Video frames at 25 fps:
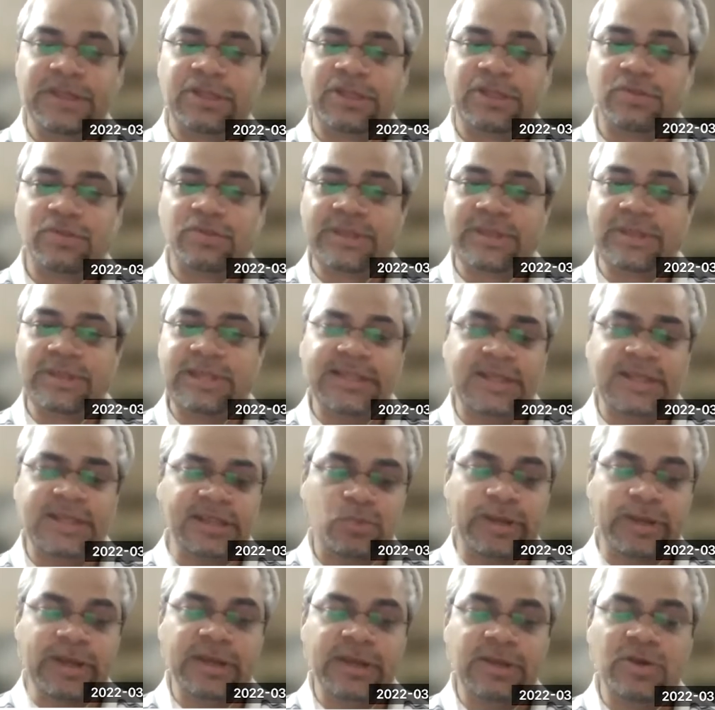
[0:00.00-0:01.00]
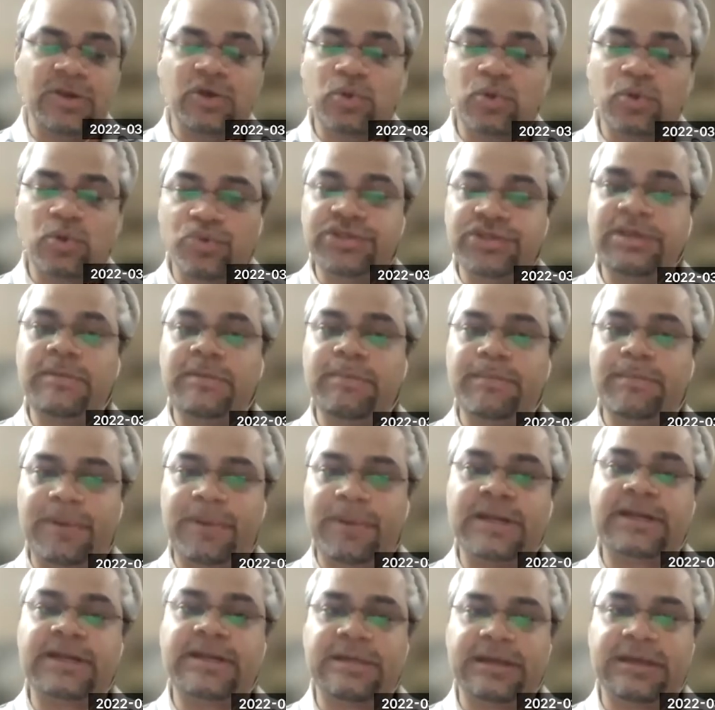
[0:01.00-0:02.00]
So that's one crucial
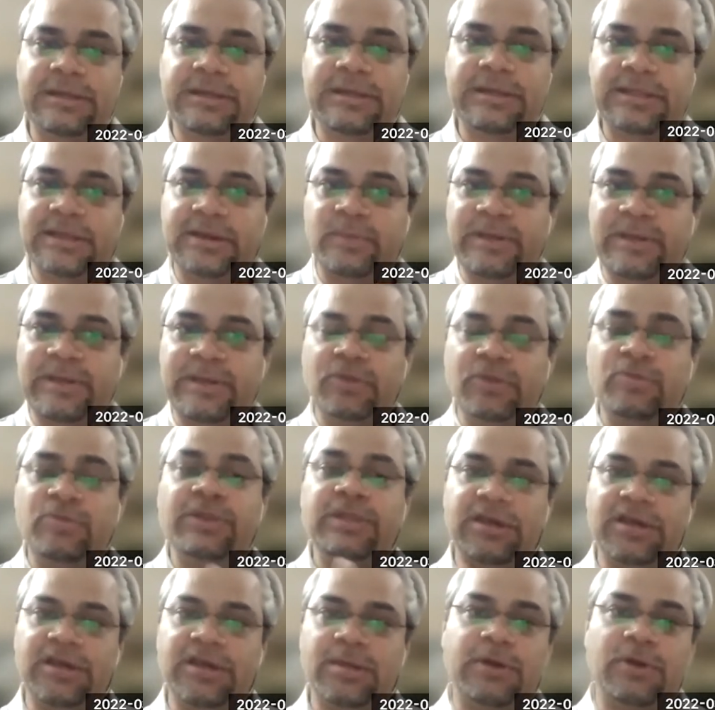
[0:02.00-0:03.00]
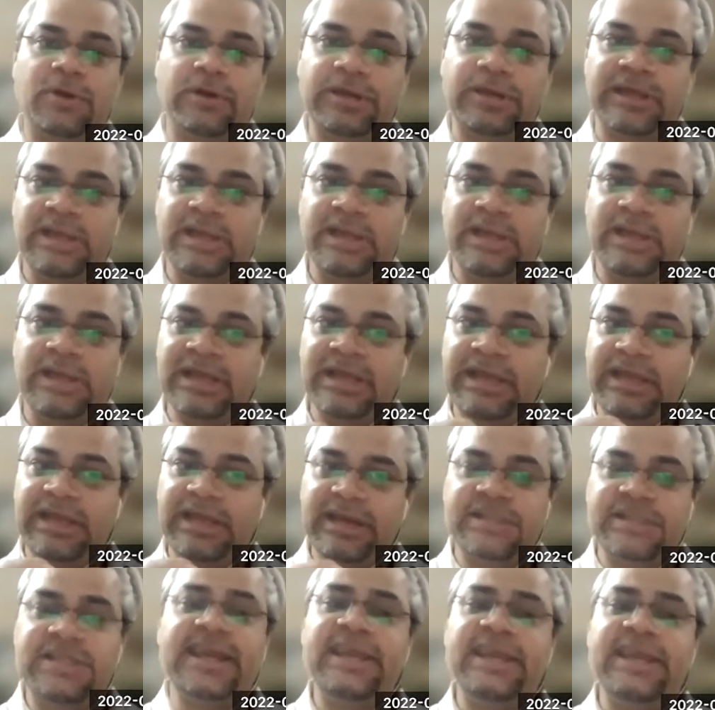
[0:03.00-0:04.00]
part that we need to think about.
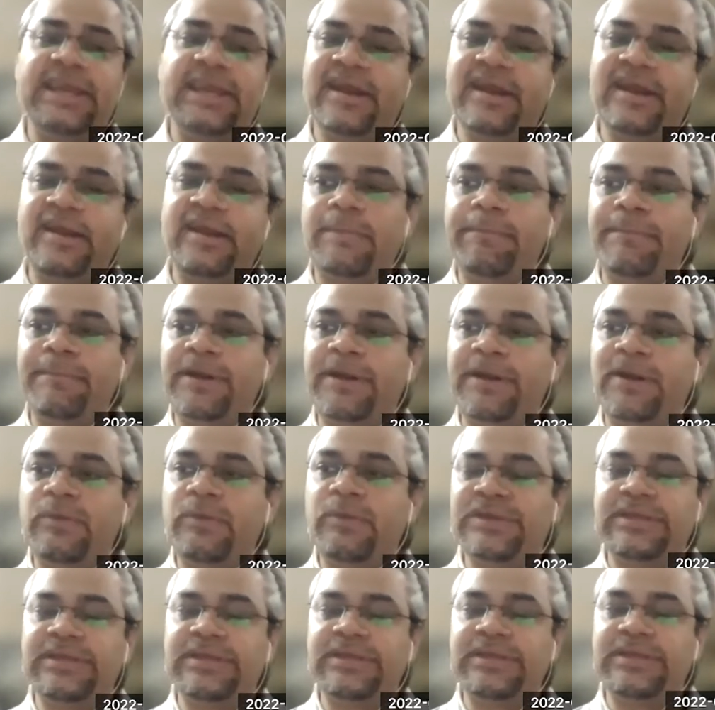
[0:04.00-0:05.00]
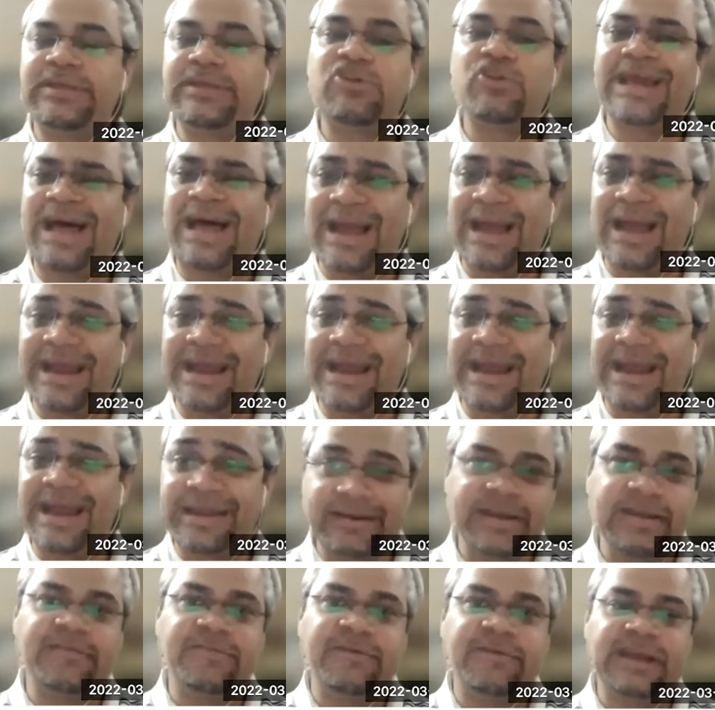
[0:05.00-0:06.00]
Designing and development, which needs to be
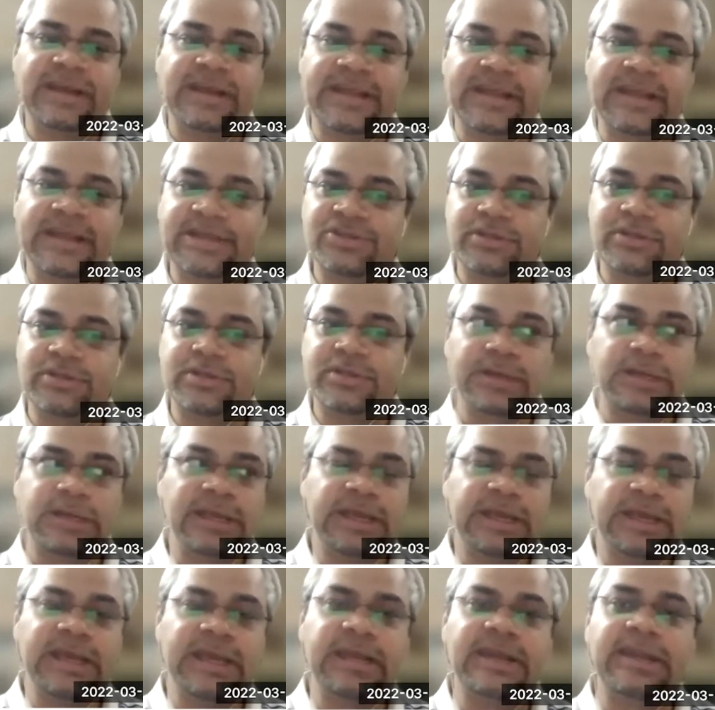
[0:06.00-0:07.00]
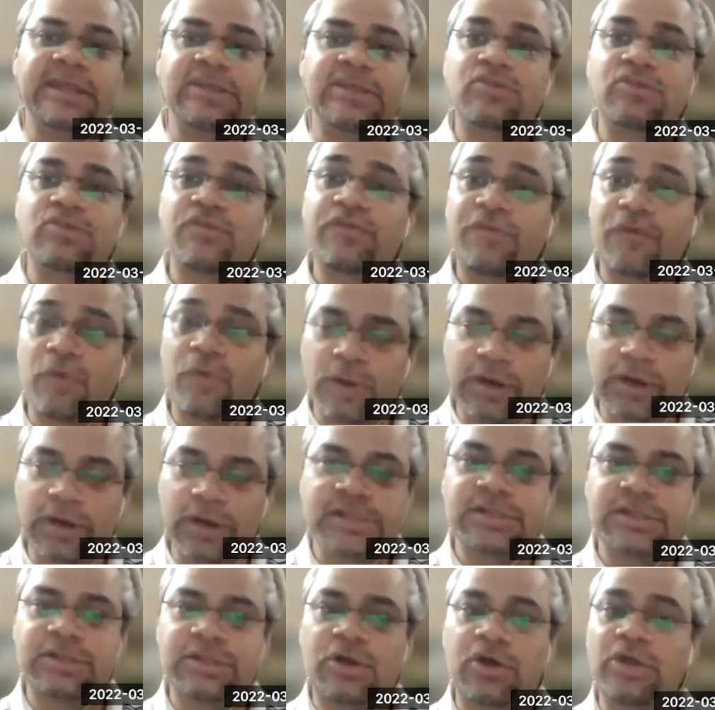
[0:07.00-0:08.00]
iterative in nature, it needs to
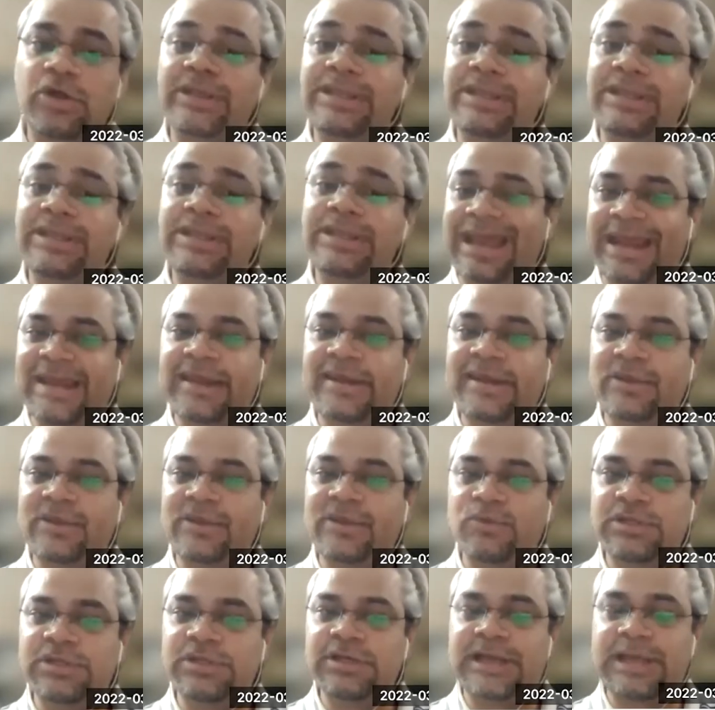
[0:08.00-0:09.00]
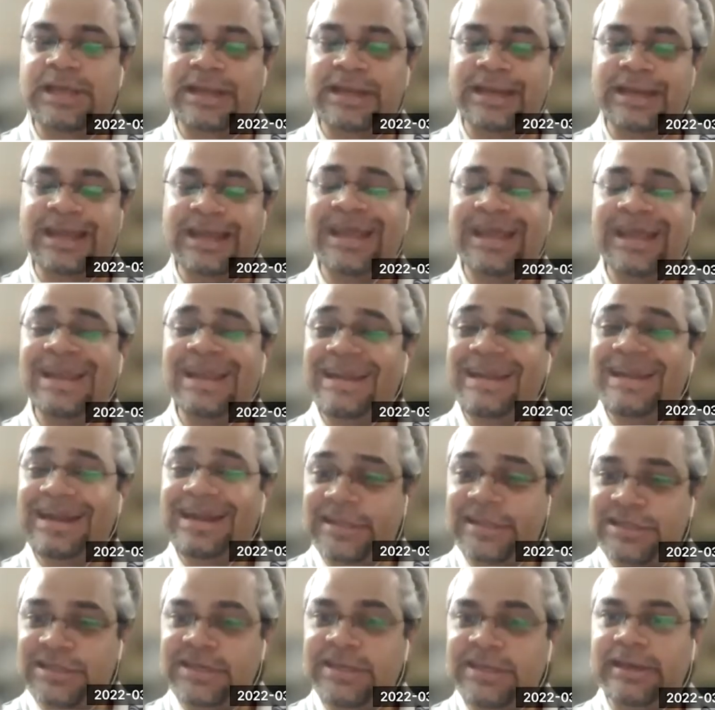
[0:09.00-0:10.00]
focus on the end user, and
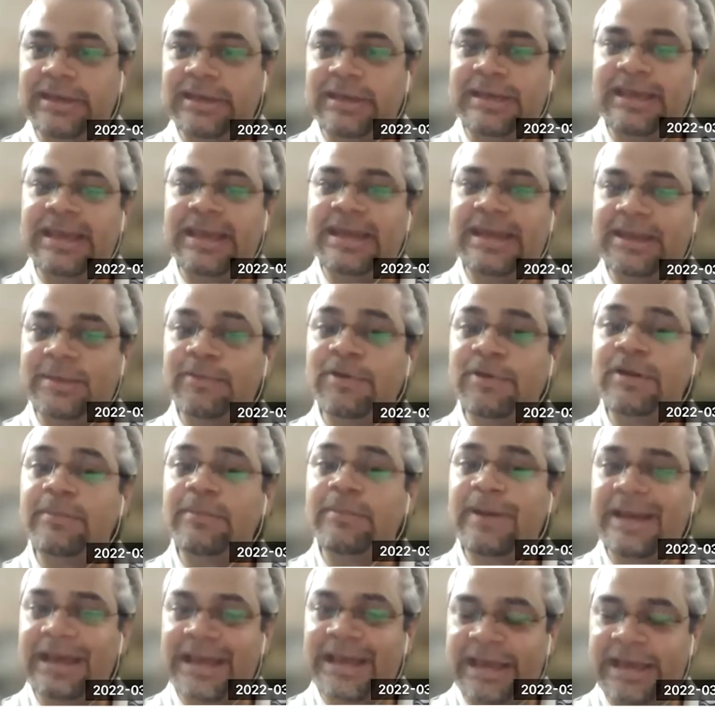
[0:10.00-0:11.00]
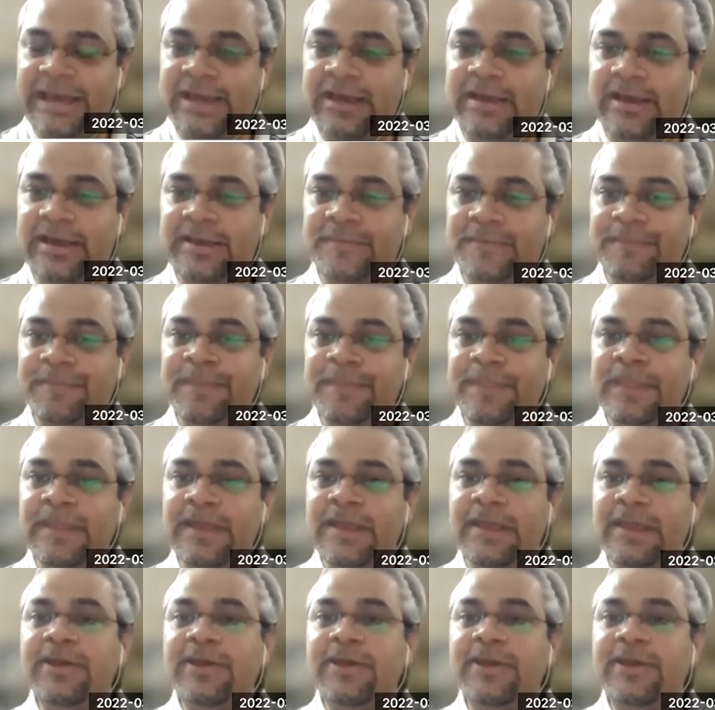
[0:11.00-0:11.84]
testing enabled by AI